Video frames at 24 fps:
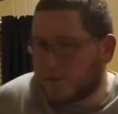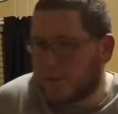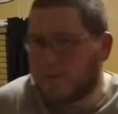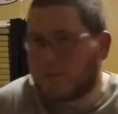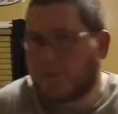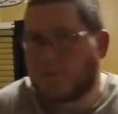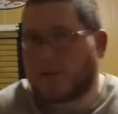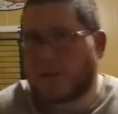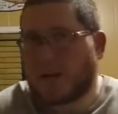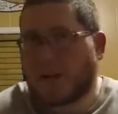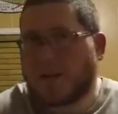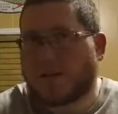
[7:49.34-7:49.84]
the
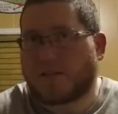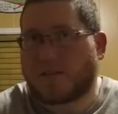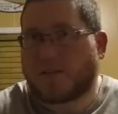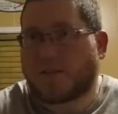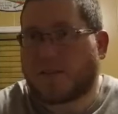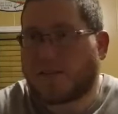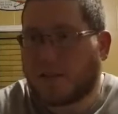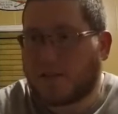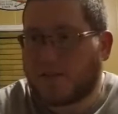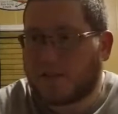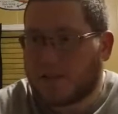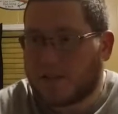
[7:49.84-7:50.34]

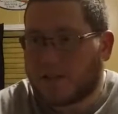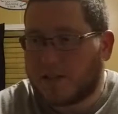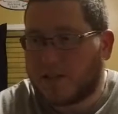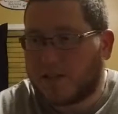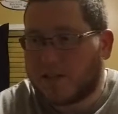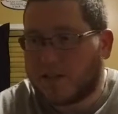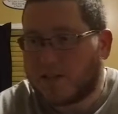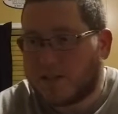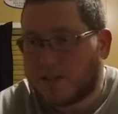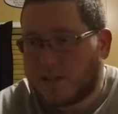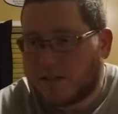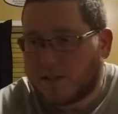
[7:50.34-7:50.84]

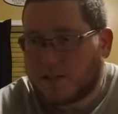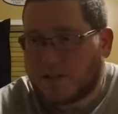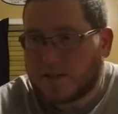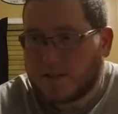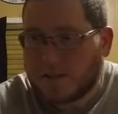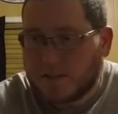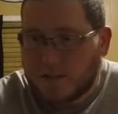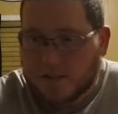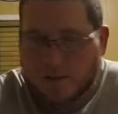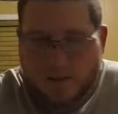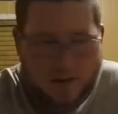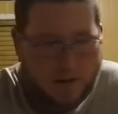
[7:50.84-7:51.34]
2017 season.
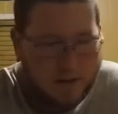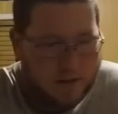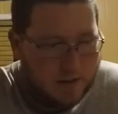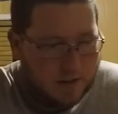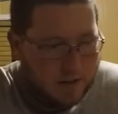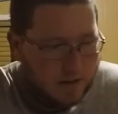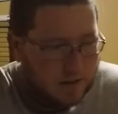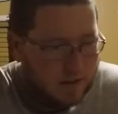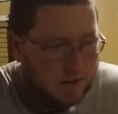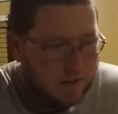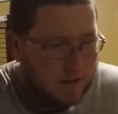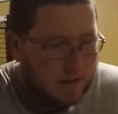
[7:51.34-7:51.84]

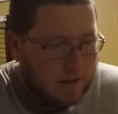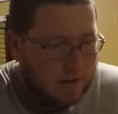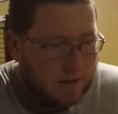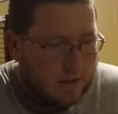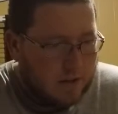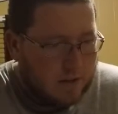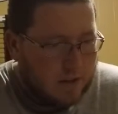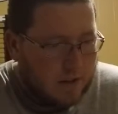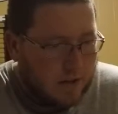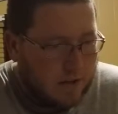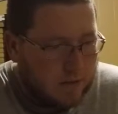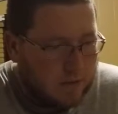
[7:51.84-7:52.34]

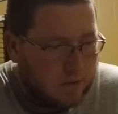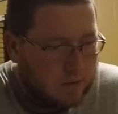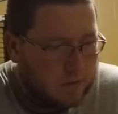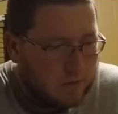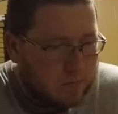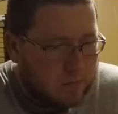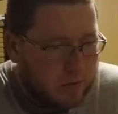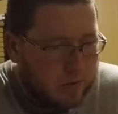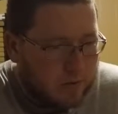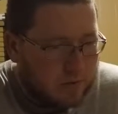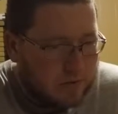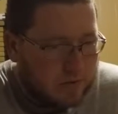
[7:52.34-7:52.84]
I use
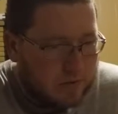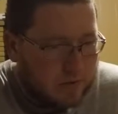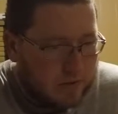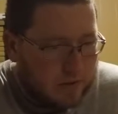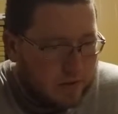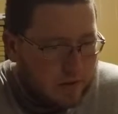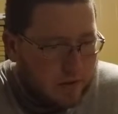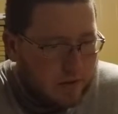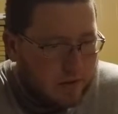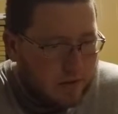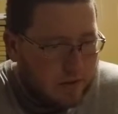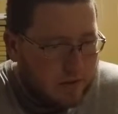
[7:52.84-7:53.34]

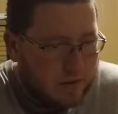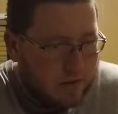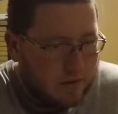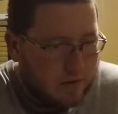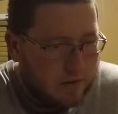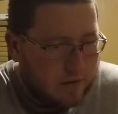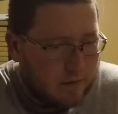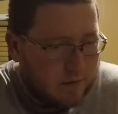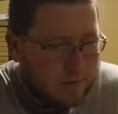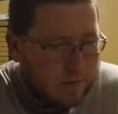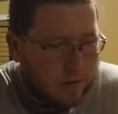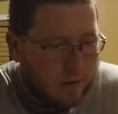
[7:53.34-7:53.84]
mostly
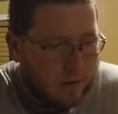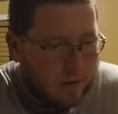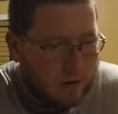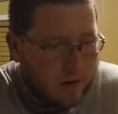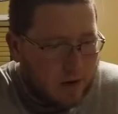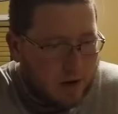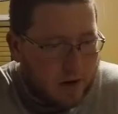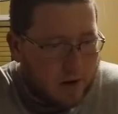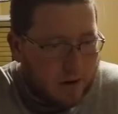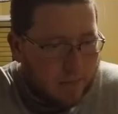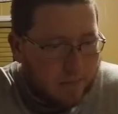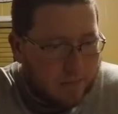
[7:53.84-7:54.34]

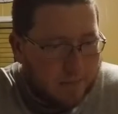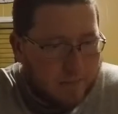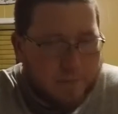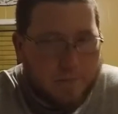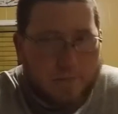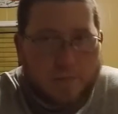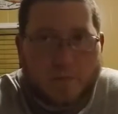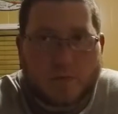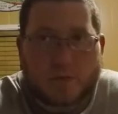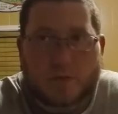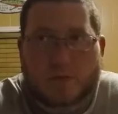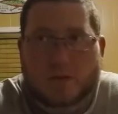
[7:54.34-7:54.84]
fluorocarbon.
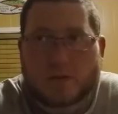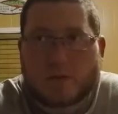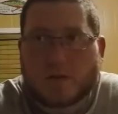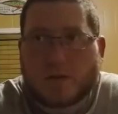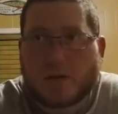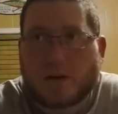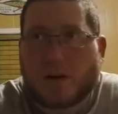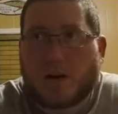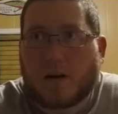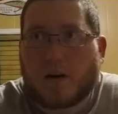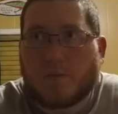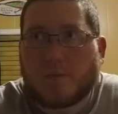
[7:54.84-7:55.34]

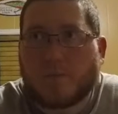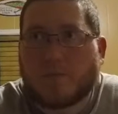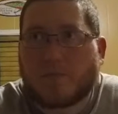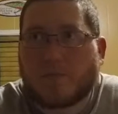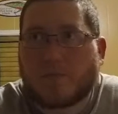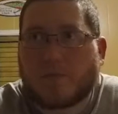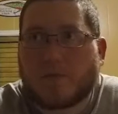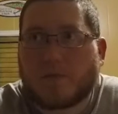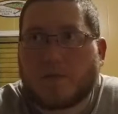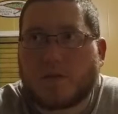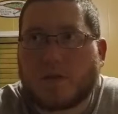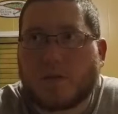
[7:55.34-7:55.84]

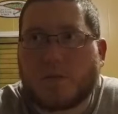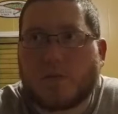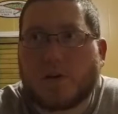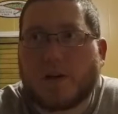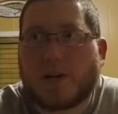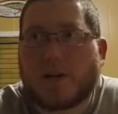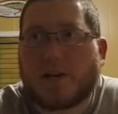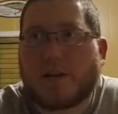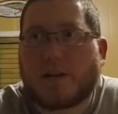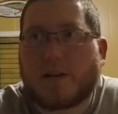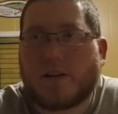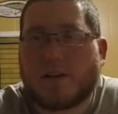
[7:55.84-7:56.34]
The
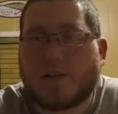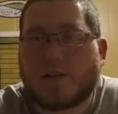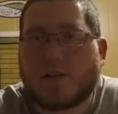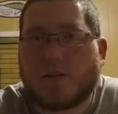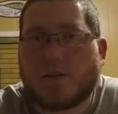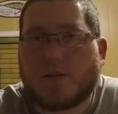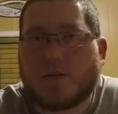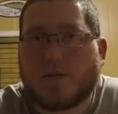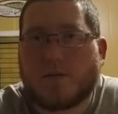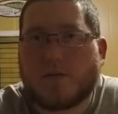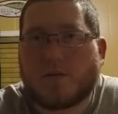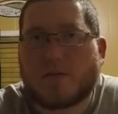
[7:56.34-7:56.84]
brand I like to
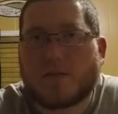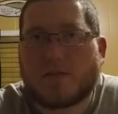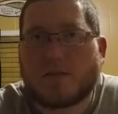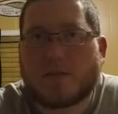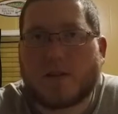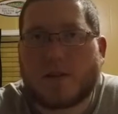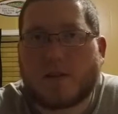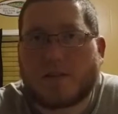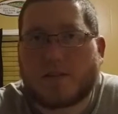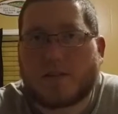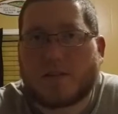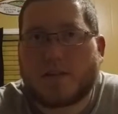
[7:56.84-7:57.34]
use is
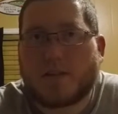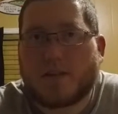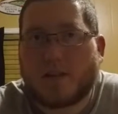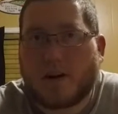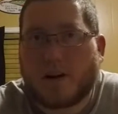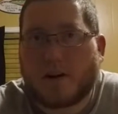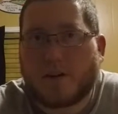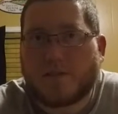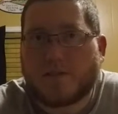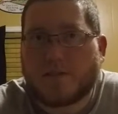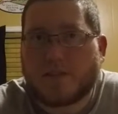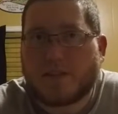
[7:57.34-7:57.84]

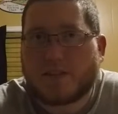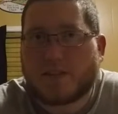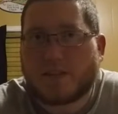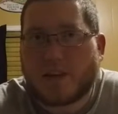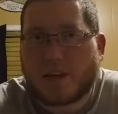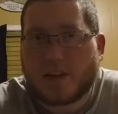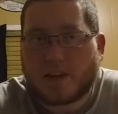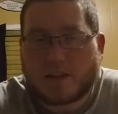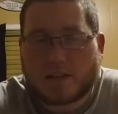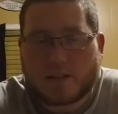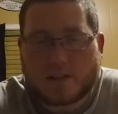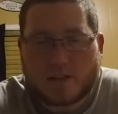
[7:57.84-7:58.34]
Seaguar and
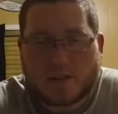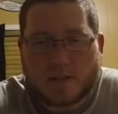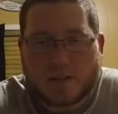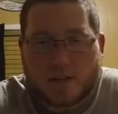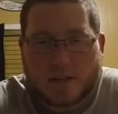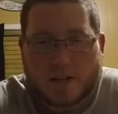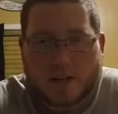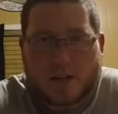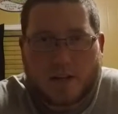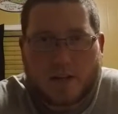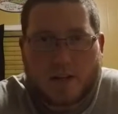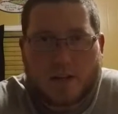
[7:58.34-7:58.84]
VizX,
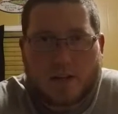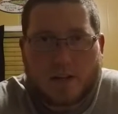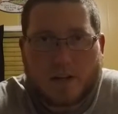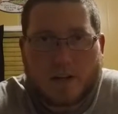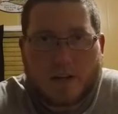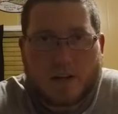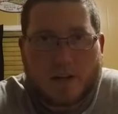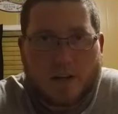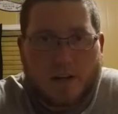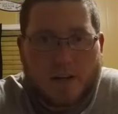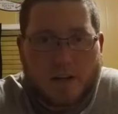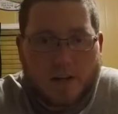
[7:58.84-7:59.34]

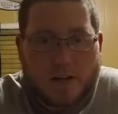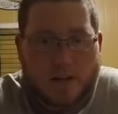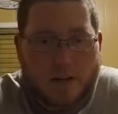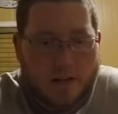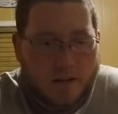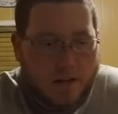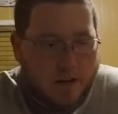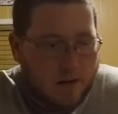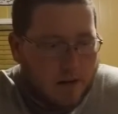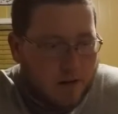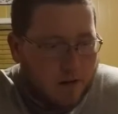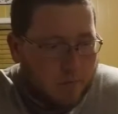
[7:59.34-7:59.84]

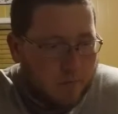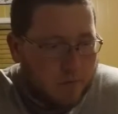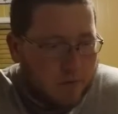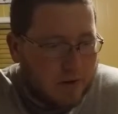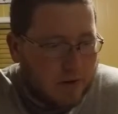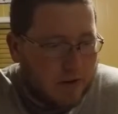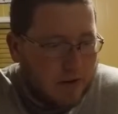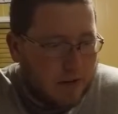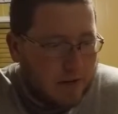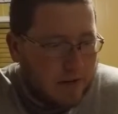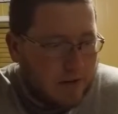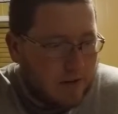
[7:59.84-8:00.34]
and
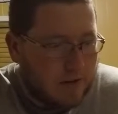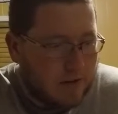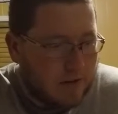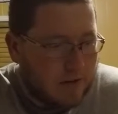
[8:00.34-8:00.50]
braid